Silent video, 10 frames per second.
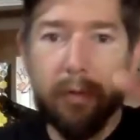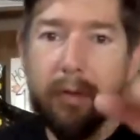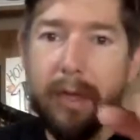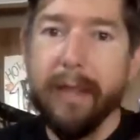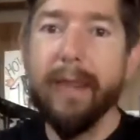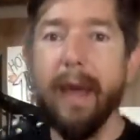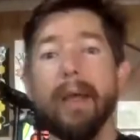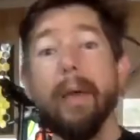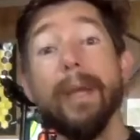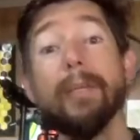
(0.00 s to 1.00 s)
like that.
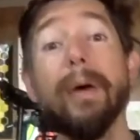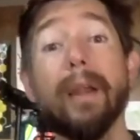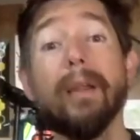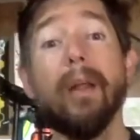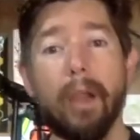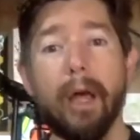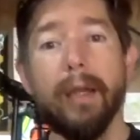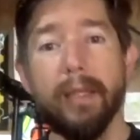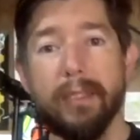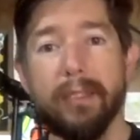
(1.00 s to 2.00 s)
It makes pedaling a lot
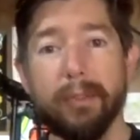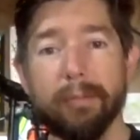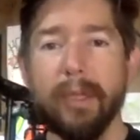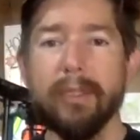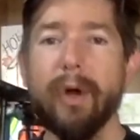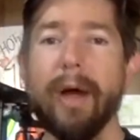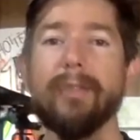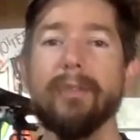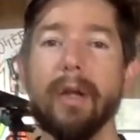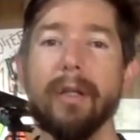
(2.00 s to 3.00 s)
easier. So I
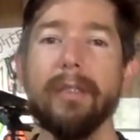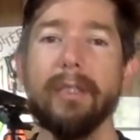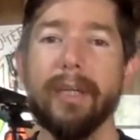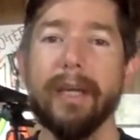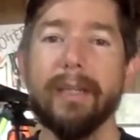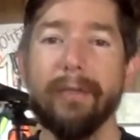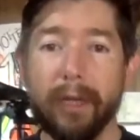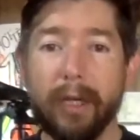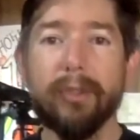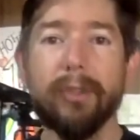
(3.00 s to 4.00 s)
strongly suggest if you're
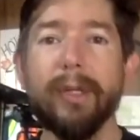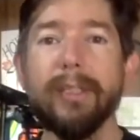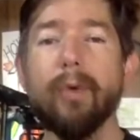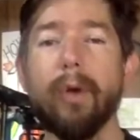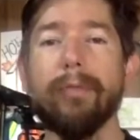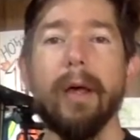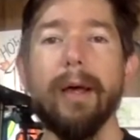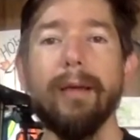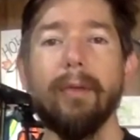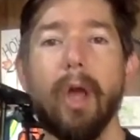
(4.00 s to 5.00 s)
going to do any sort of
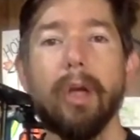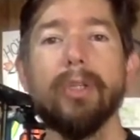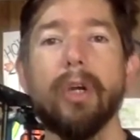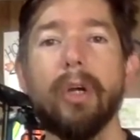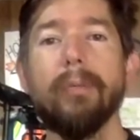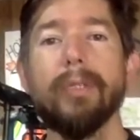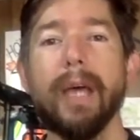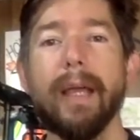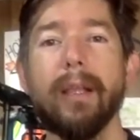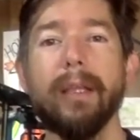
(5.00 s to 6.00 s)
long-term
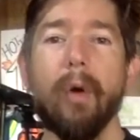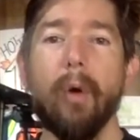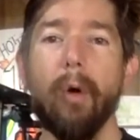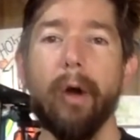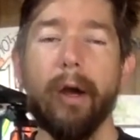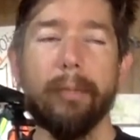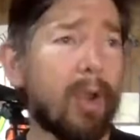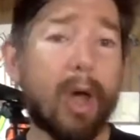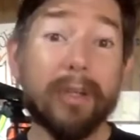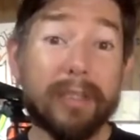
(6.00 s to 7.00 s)
cycling or
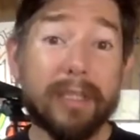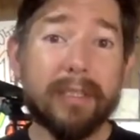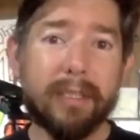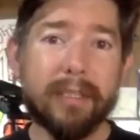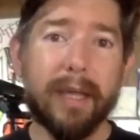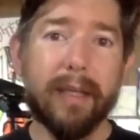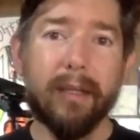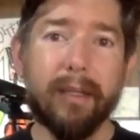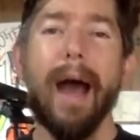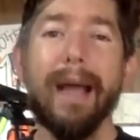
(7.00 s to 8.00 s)
long-distance
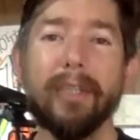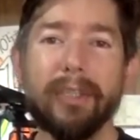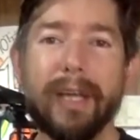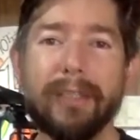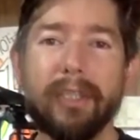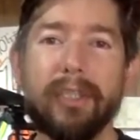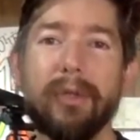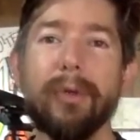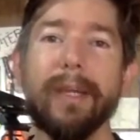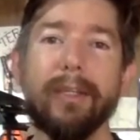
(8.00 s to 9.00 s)
cycling, I suggest that
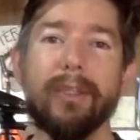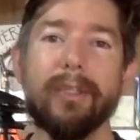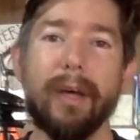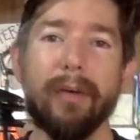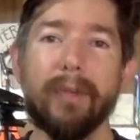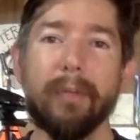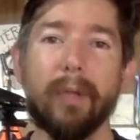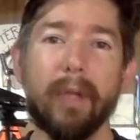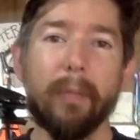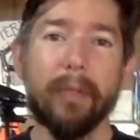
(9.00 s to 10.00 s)
you get yourself some
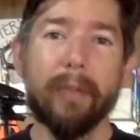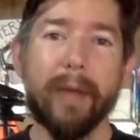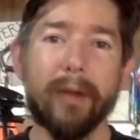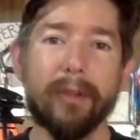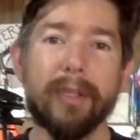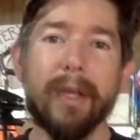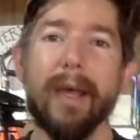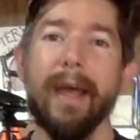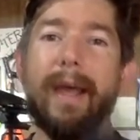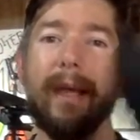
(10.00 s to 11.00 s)
clipless pedals
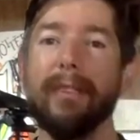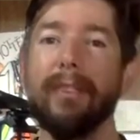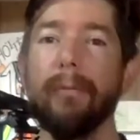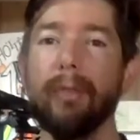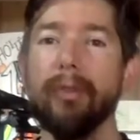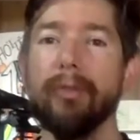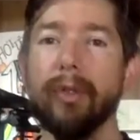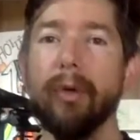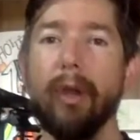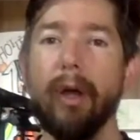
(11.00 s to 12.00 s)
and some shoes to
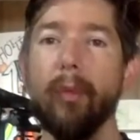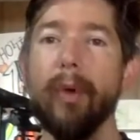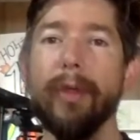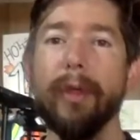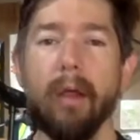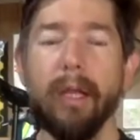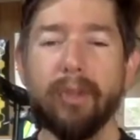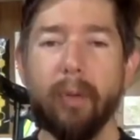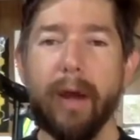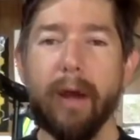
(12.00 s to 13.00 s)
go along with it. Let's
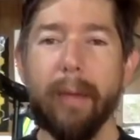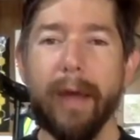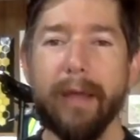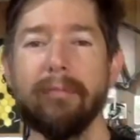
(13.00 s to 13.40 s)
go ride our bike.